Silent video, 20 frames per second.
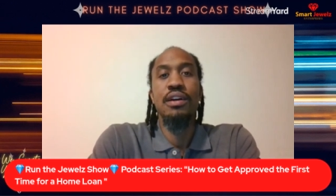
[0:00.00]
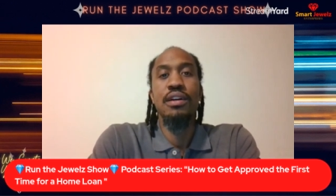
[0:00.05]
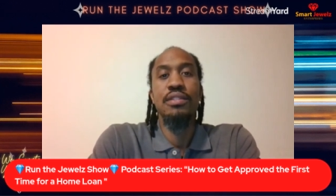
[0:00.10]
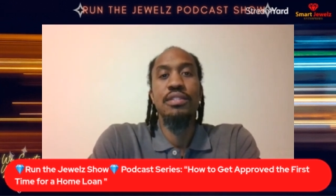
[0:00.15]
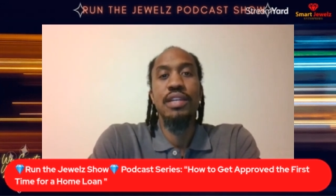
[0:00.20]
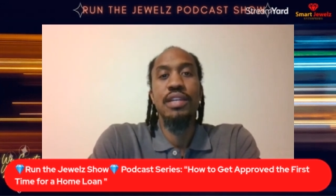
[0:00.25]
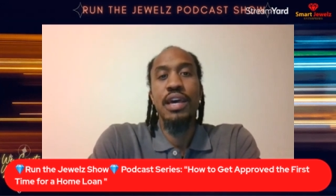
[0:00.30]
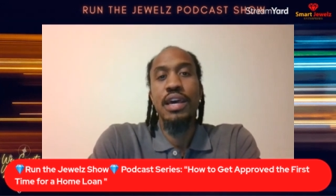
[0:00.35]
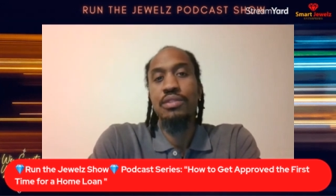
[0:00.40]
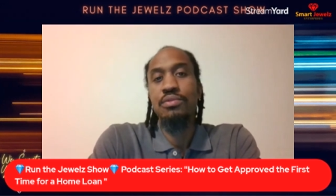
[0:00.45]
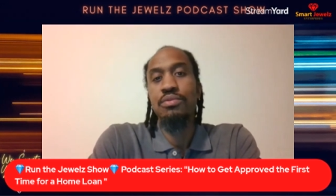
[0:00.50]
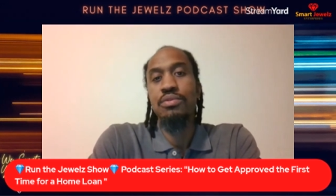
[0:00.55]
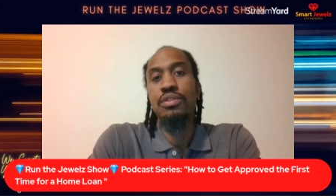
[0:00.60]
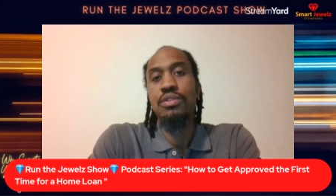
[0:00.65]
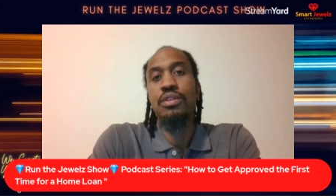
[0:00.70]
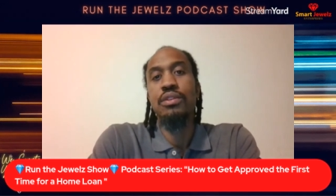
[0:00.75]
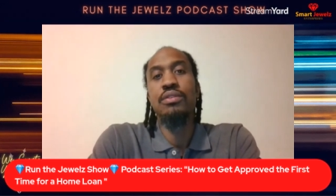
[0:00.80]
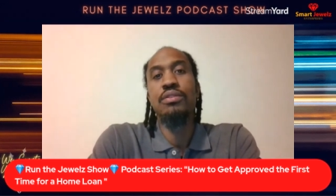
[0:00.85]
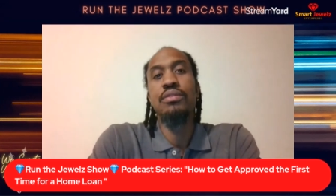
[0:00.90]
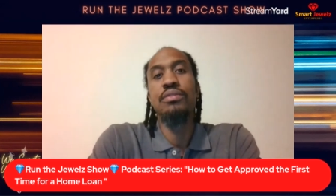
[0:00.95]
tax
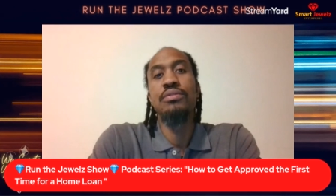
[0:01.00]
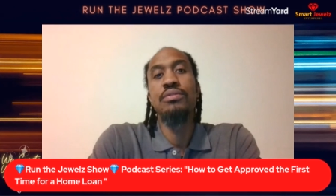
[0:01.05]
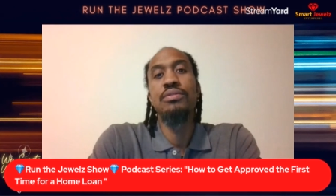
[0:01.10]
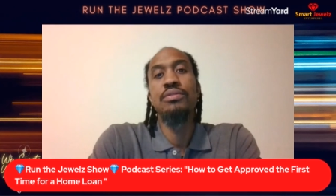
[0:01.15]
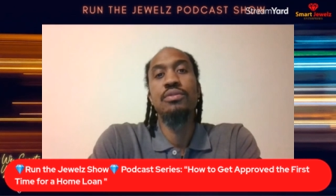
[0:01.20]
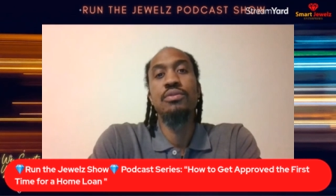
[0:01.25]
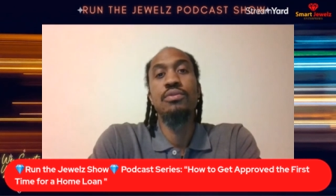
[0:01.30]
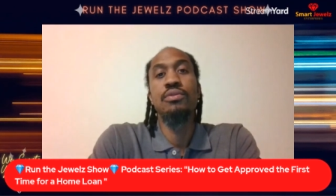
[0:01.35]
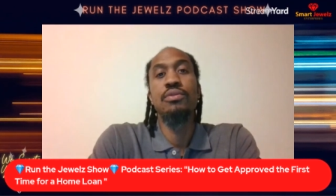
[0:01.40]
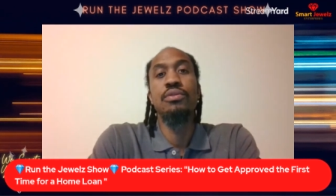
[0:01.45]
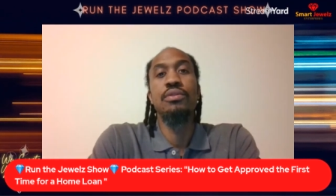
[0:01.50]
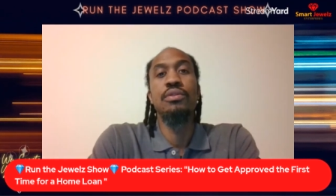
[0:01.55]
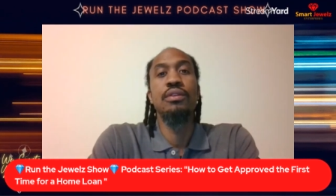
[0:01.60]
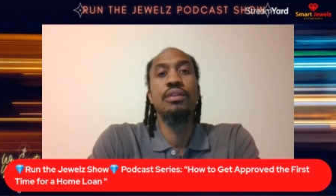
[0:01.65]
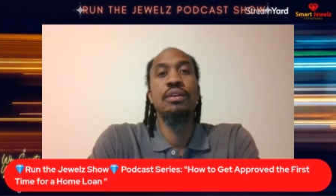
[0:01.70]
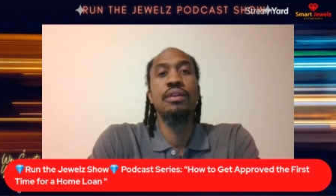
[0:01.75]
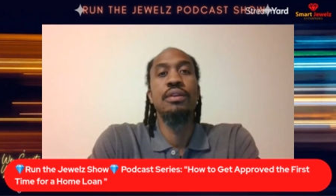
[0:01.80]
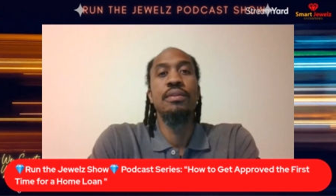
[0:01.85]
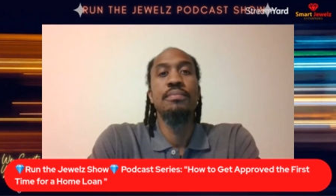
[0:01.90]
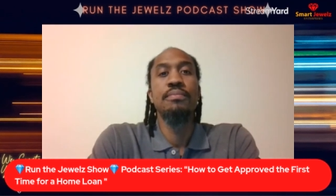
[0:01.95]
returns
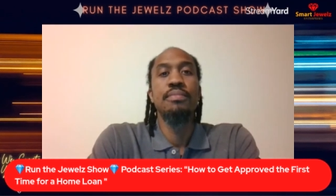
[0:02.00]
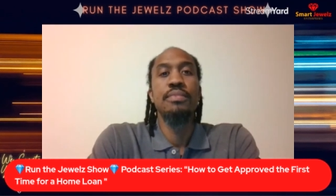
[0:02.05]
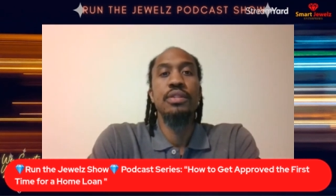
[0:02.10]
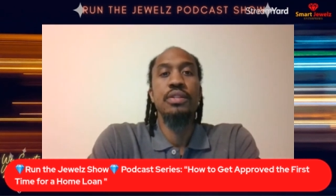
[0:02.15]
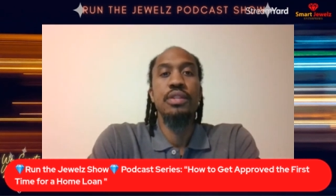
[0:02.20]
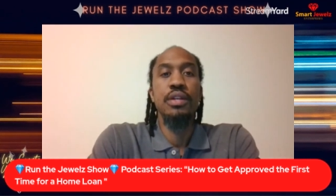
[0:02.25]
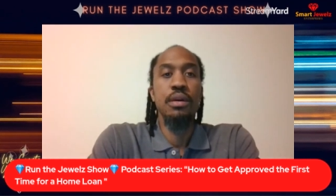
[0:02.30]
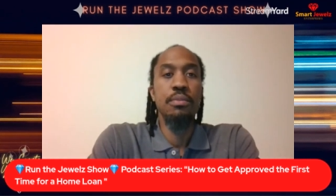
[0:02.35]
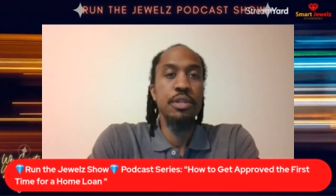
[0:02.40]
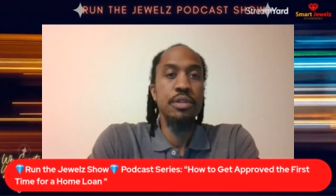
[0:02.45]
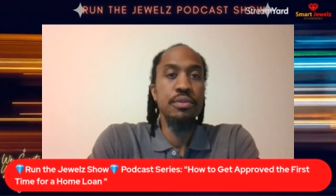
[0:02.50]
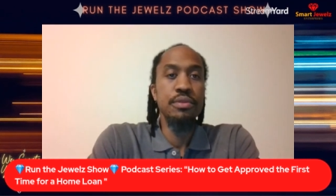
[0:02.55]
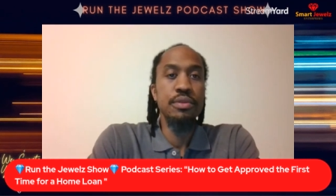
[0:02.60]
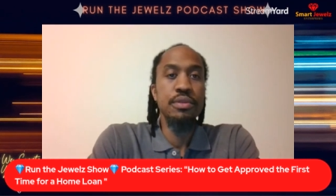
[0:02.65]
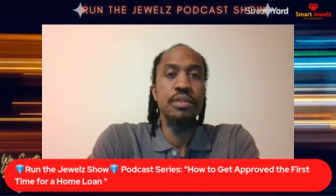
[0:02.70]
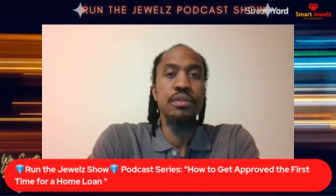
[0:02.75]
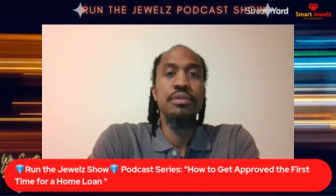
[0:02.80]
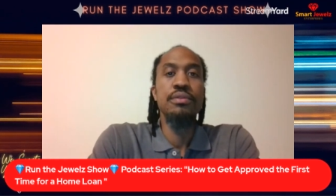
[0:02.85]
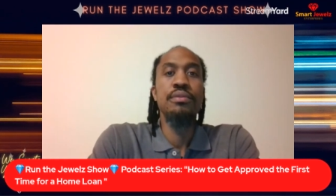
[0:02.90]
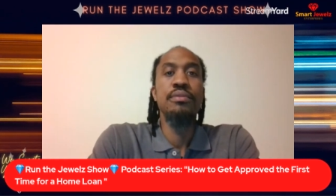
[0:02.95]
or
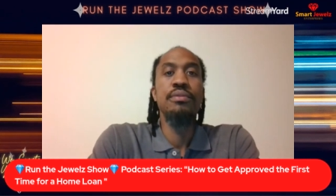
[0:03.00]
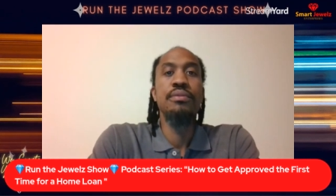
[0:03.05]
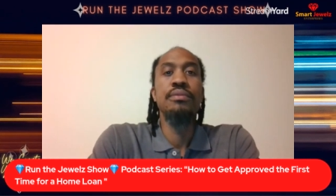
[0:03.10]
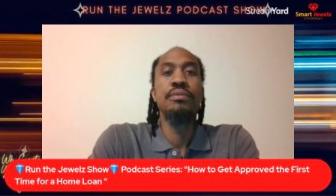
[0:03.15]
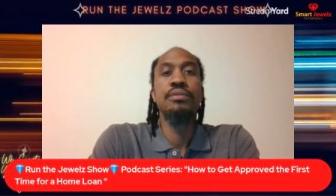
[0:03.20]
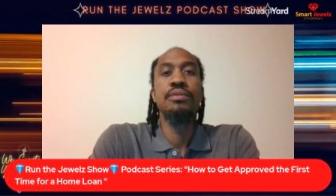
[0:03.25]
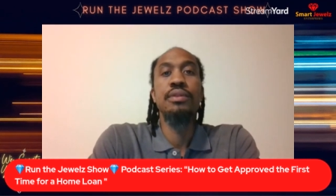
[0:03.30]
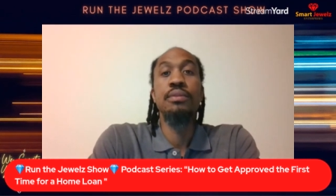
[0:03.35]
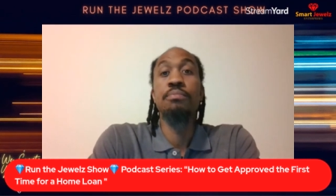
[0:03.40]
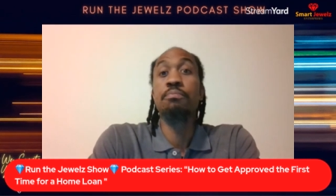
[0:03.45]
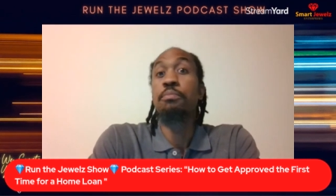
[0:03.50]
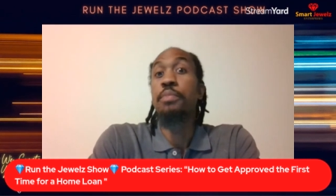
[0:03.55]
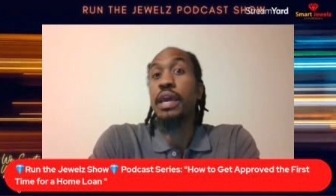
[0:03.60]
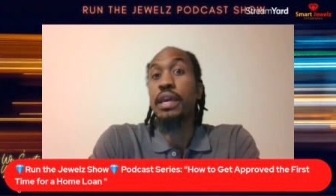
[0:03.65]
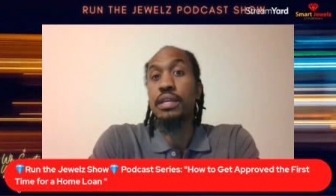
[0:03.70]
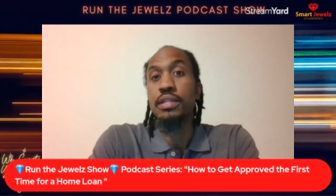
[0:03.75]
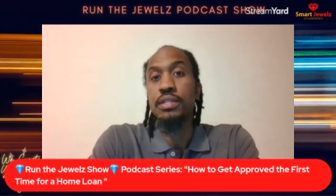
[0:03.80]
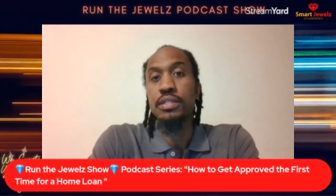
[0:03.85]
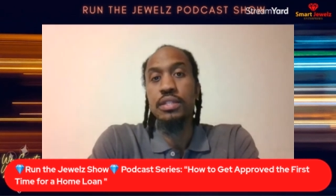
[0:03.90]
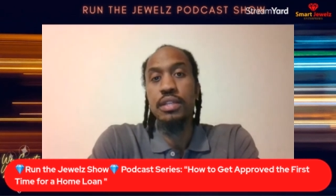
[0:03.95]
W-2s and
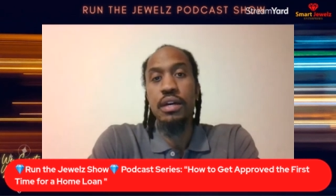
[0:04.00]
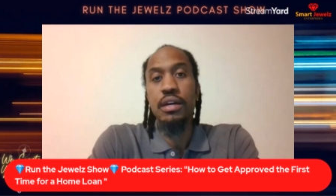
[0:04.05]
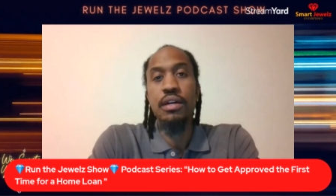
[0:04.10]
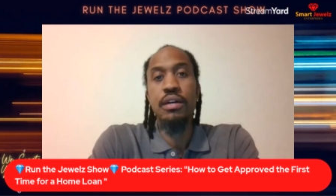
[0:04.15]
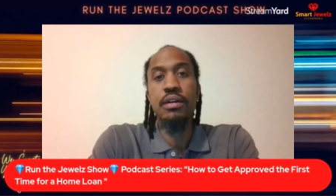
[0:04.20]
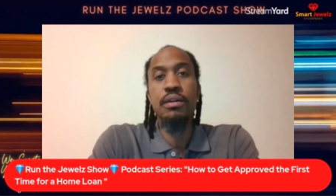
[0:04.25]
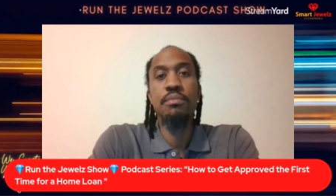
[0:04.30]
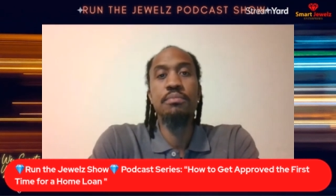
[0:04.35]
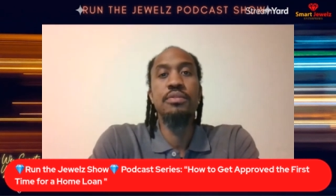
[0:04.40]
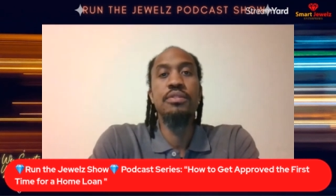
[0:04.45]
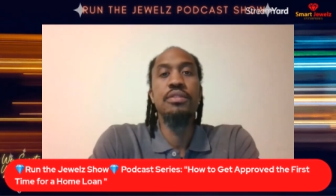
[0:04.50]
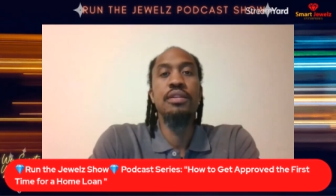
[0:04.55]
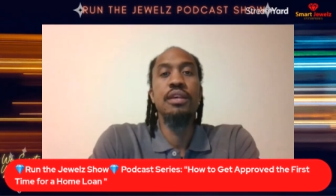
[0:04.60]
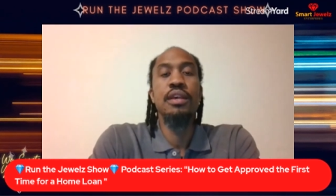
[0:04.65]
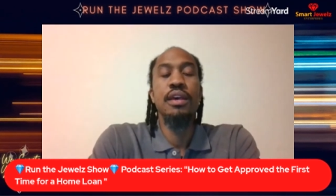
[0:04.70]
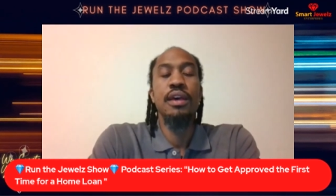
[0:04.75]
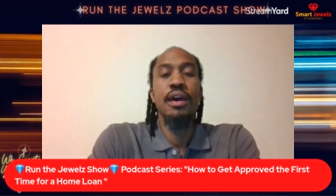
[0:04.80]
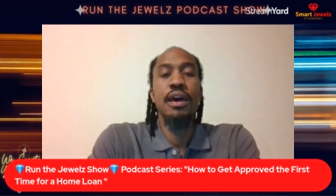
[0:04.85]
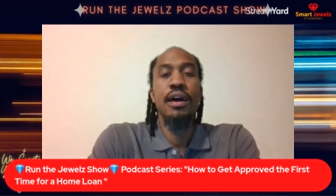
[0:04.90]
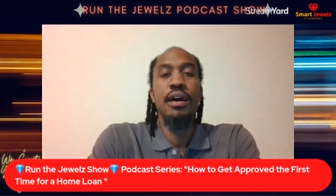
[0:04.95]
pay stubs
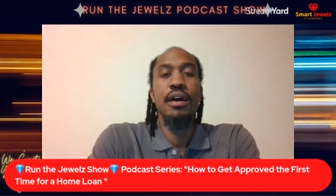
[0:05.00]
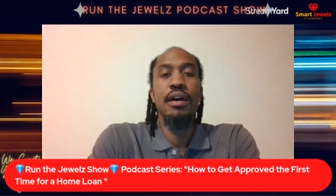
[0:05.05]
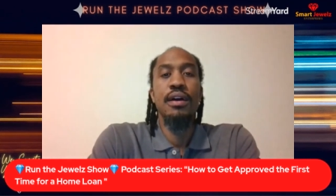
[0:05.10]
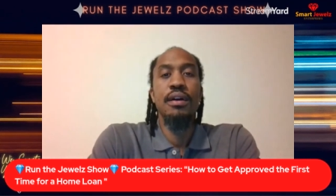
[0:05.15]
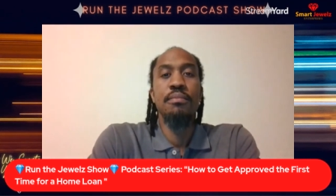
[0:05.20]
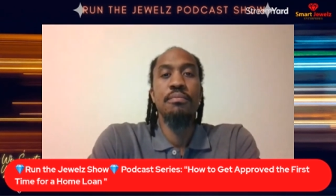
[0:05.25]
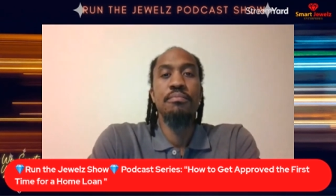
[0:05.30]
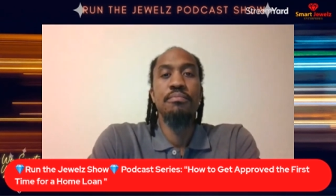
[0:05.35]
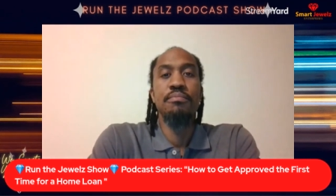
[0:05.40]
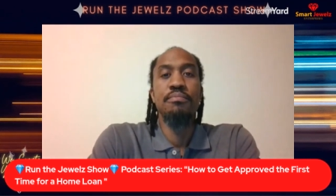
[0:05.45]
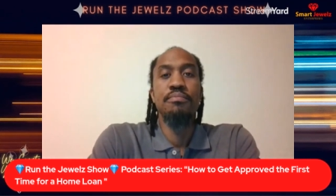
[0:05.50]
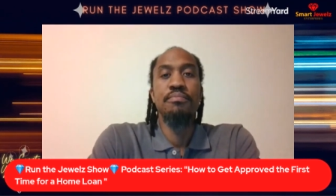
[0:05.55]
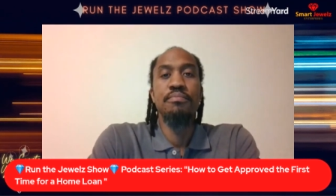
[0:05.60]
and